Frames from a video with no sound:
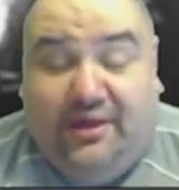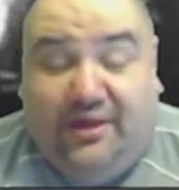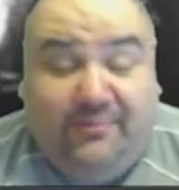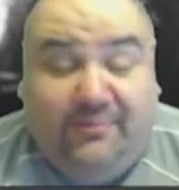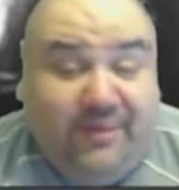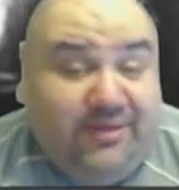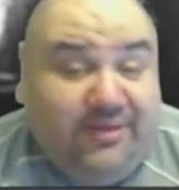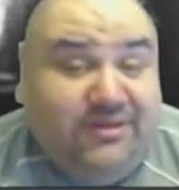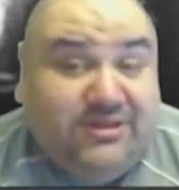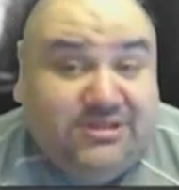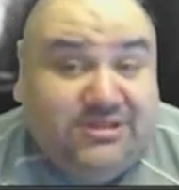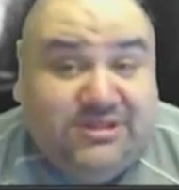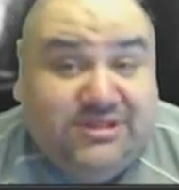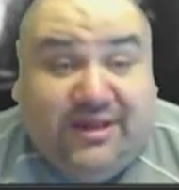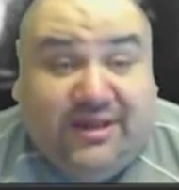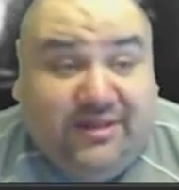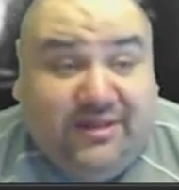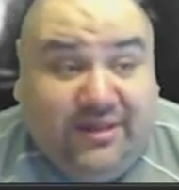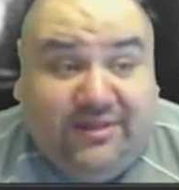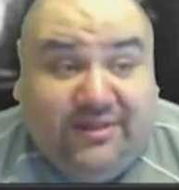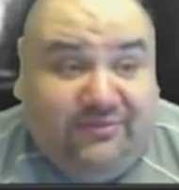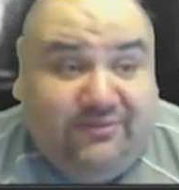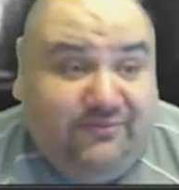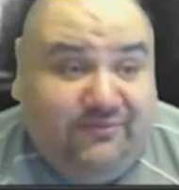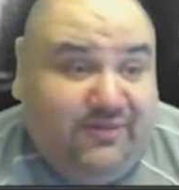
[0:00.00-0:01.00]
A message
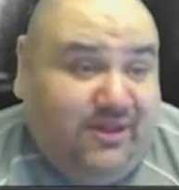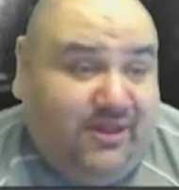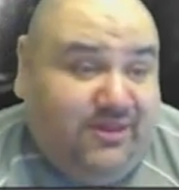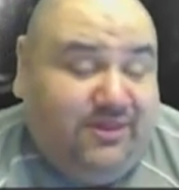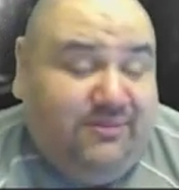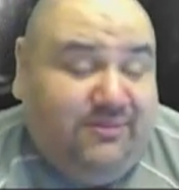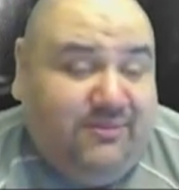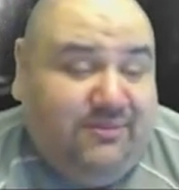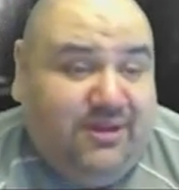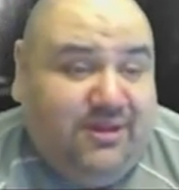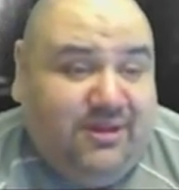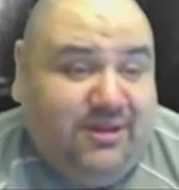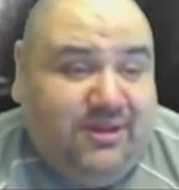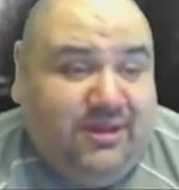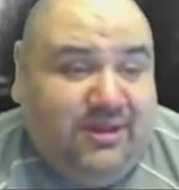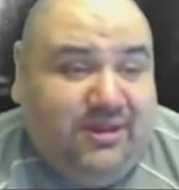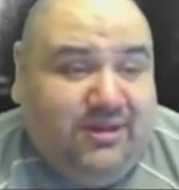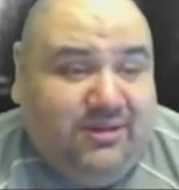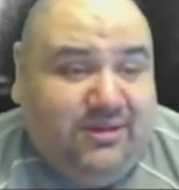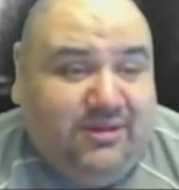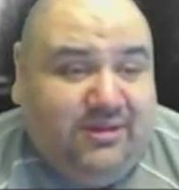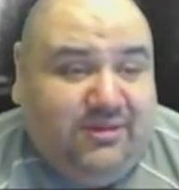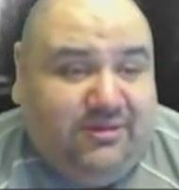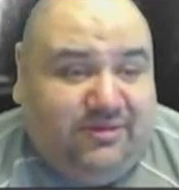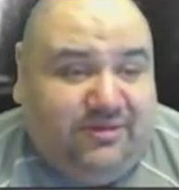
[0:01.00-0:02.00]
that, let's
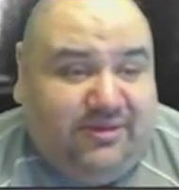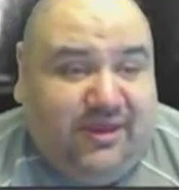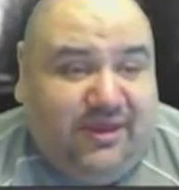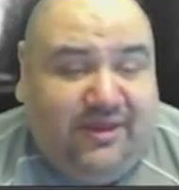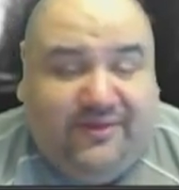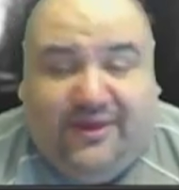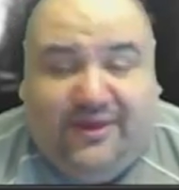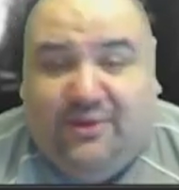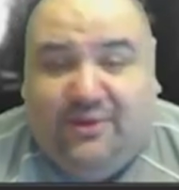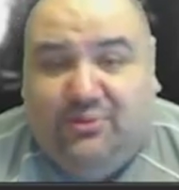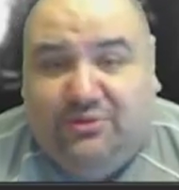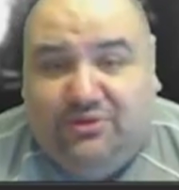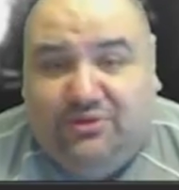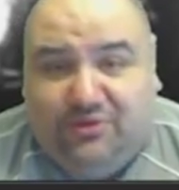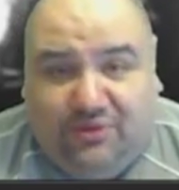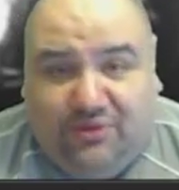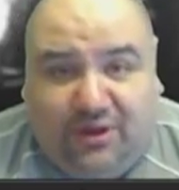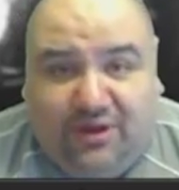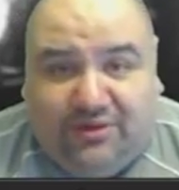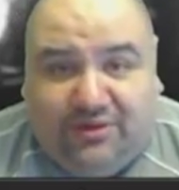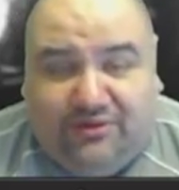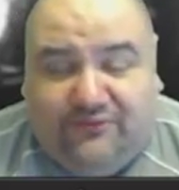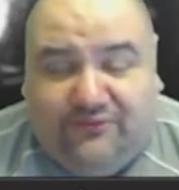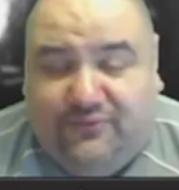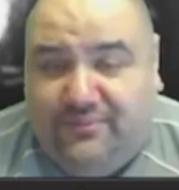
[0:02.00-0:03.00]
admittedly say, that was
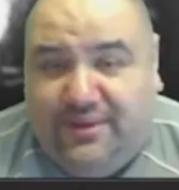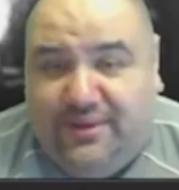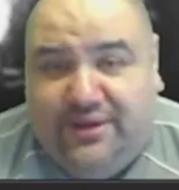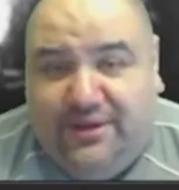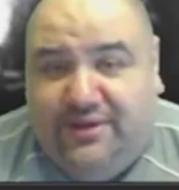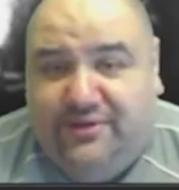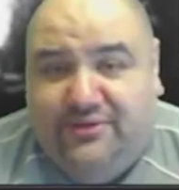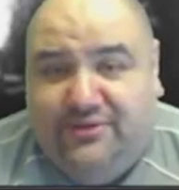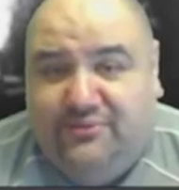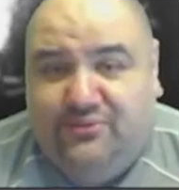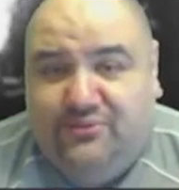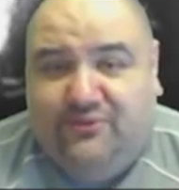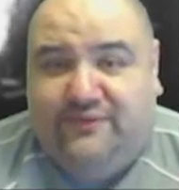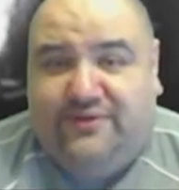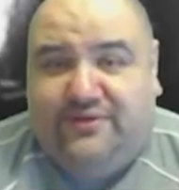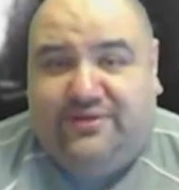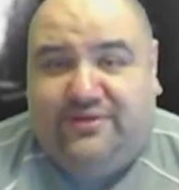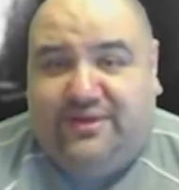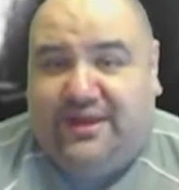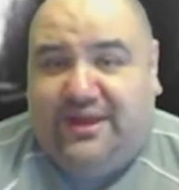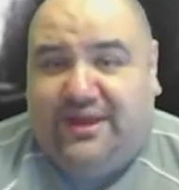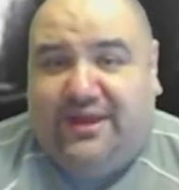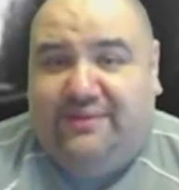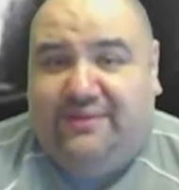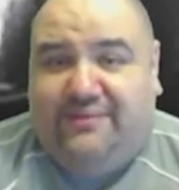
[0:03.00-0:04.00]
lost for many of the
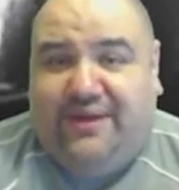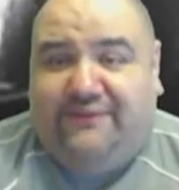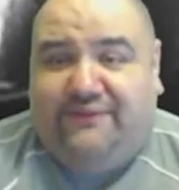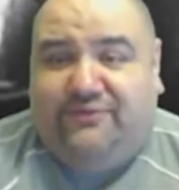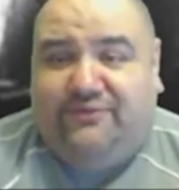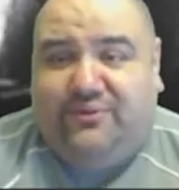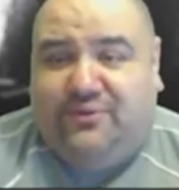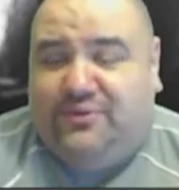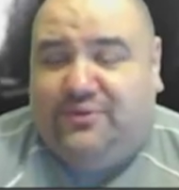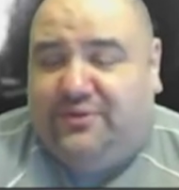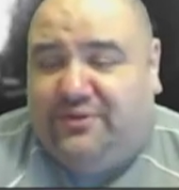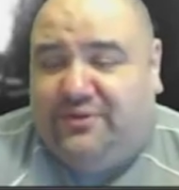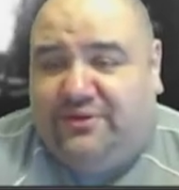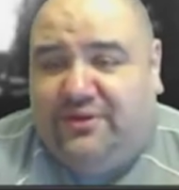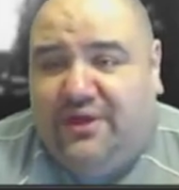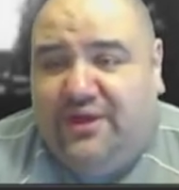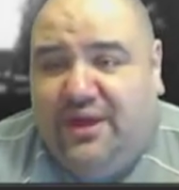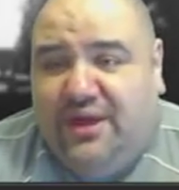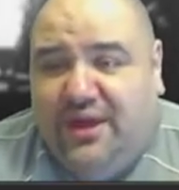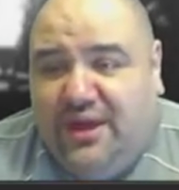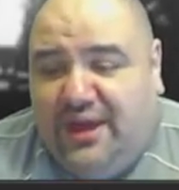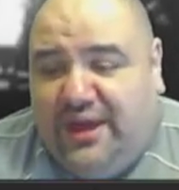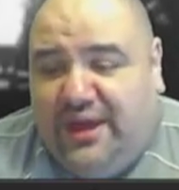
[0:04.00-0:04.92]
movies that came afterwards.